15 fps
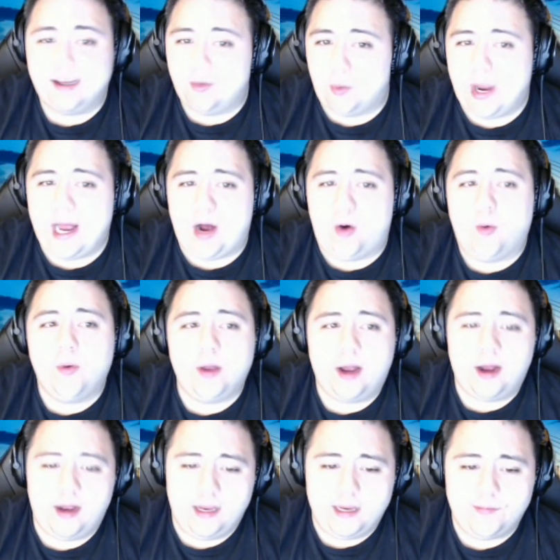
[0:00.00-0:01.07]
wow.
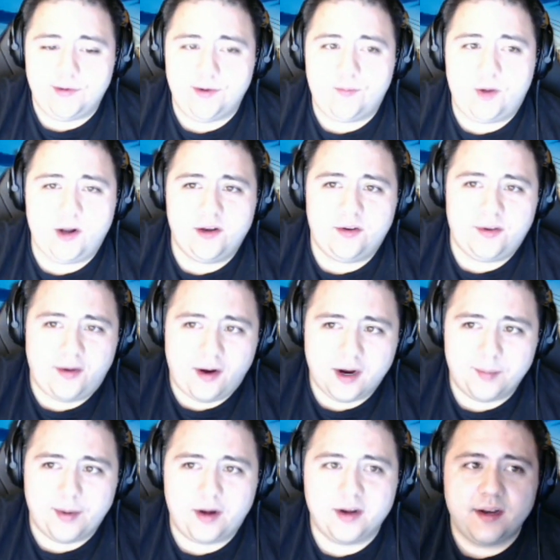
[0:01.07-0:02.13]
Uh, if you want to
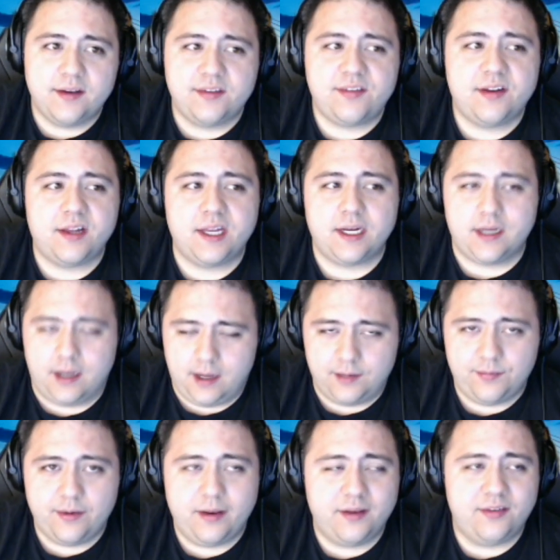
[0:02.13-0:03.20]
talk about instilling
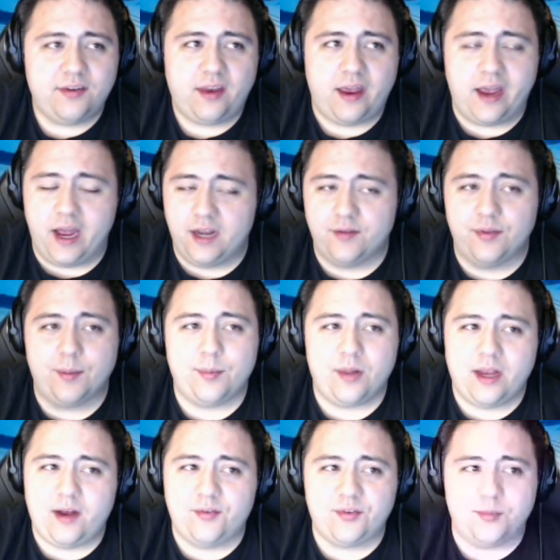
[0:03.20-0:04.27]
confidence ahead of the
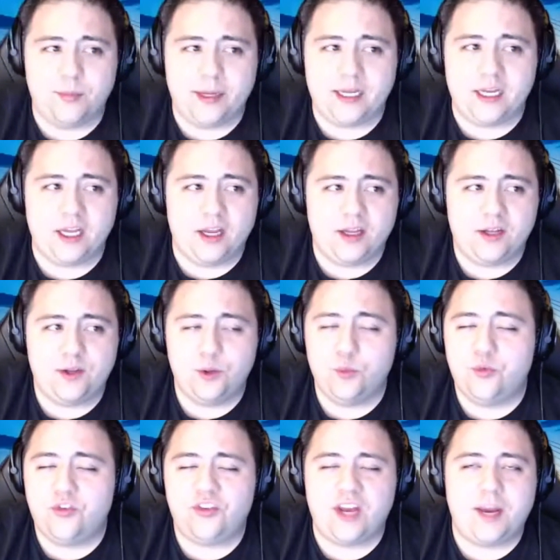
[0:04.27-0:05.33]
playoffs and making a
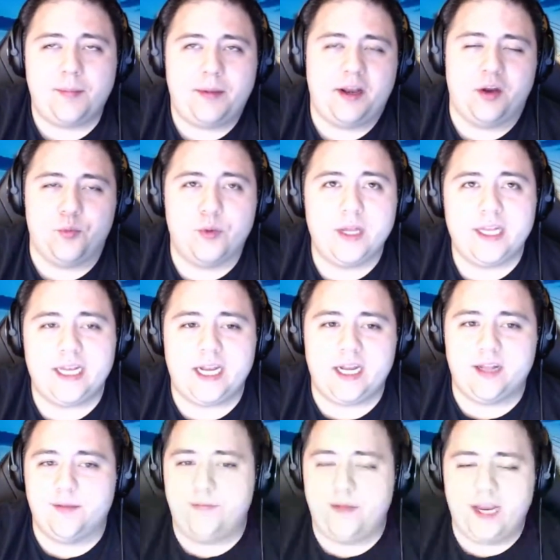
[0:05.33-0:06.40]
huge statement and really
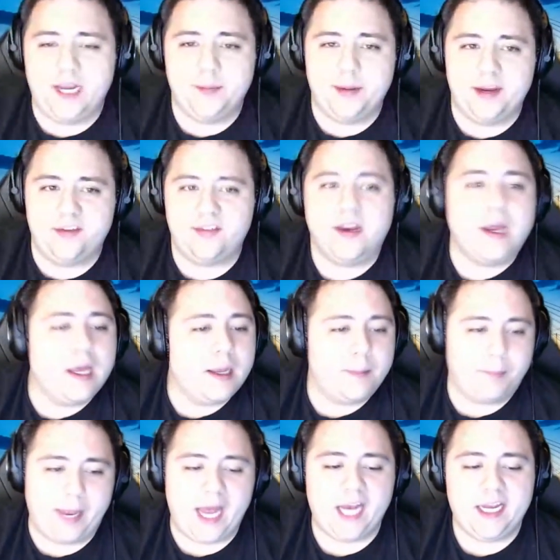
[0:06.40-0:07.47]
getting the fan base
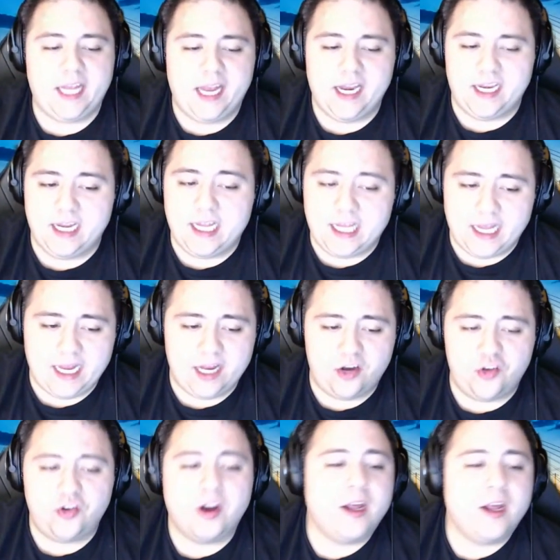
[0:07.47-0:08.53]
back and engaged,